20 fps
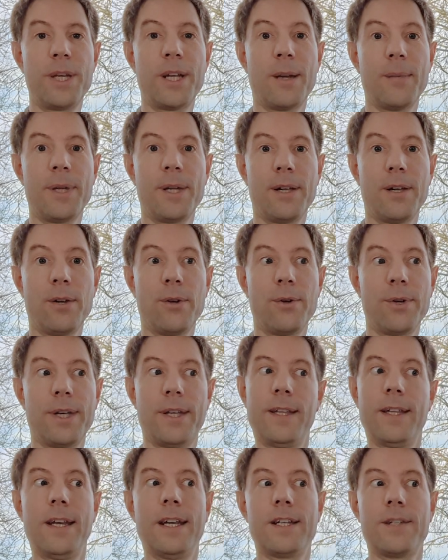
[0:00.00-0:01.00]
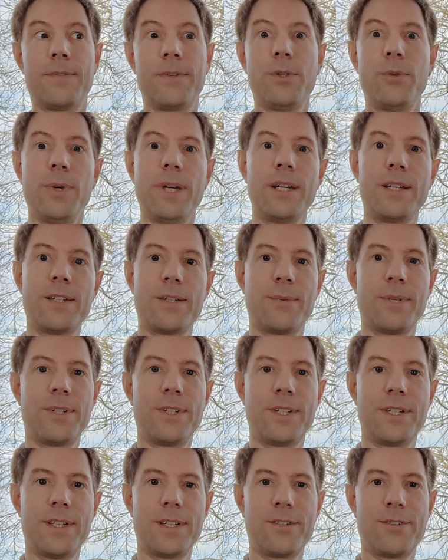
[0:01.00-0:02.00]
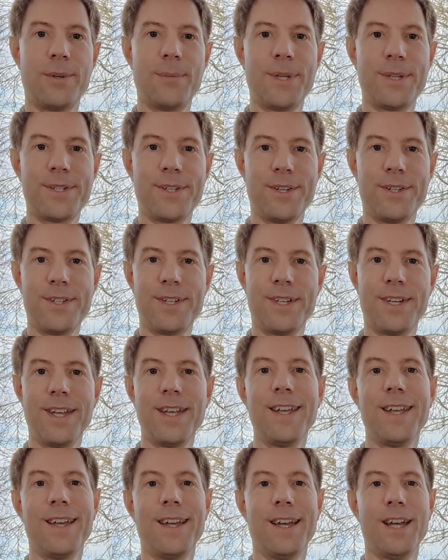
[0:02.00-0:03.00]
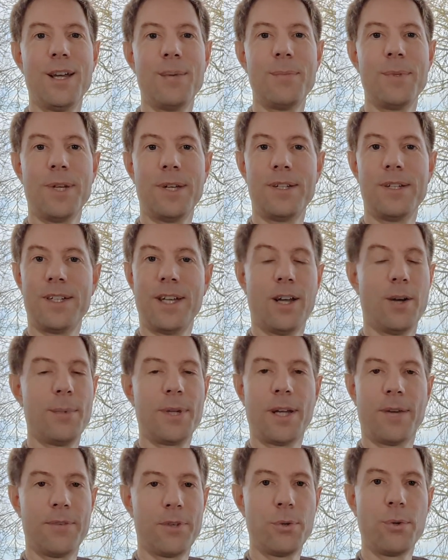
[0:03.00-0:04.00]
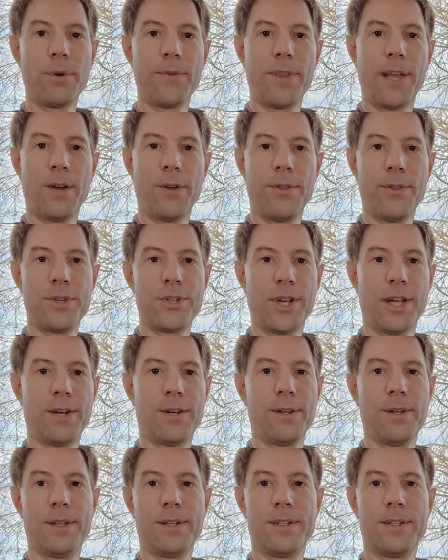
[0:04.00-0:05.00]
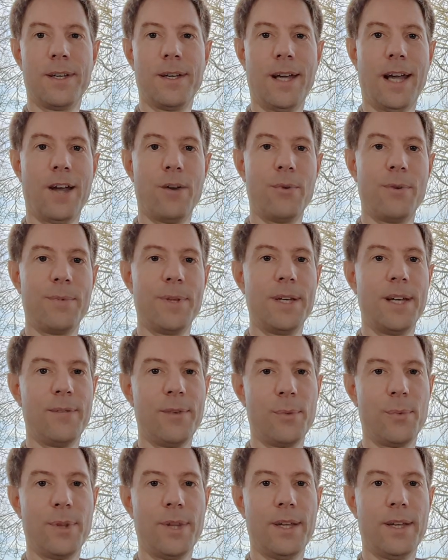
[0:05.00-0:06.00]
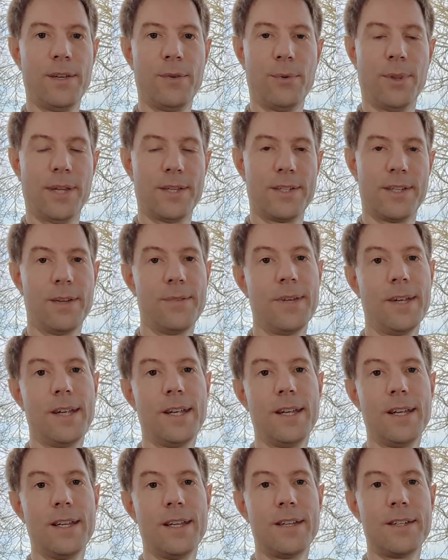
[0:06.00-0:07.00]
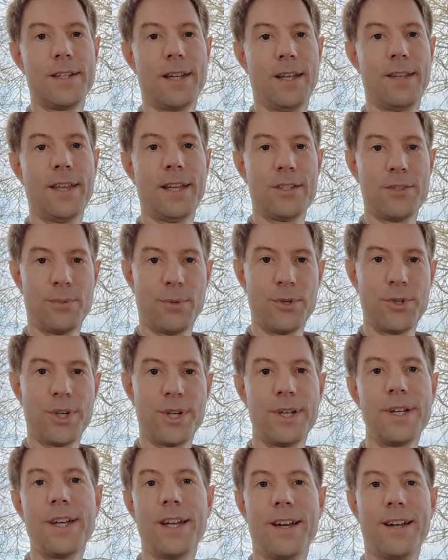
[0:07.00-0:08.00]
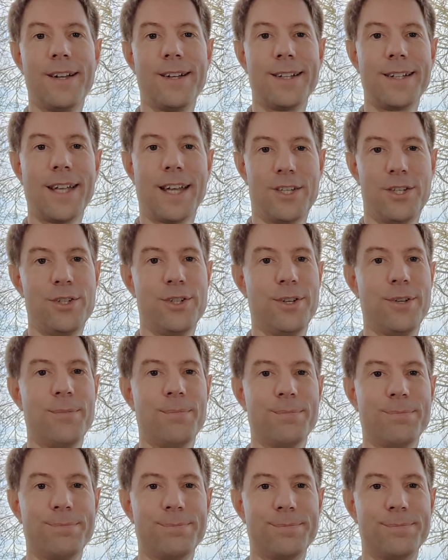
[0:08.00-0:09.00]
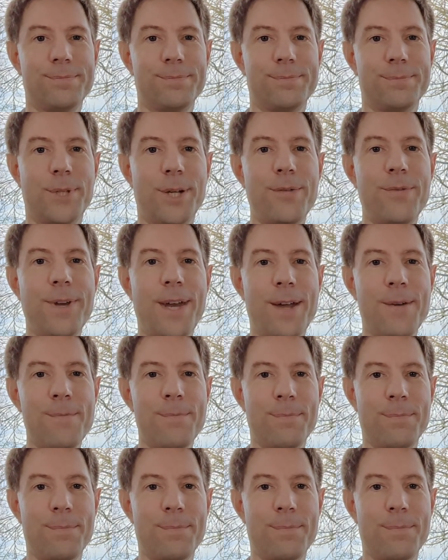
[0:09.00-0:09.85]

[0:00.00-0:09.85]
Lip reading: be coming along in the next few weeks, which is extremely exciting. And yeah, I'll be covering all of that on the channel and how we've been living with it and all that stuff. So yeah, thanks for watching, and I'll catch you soon. Bye for now.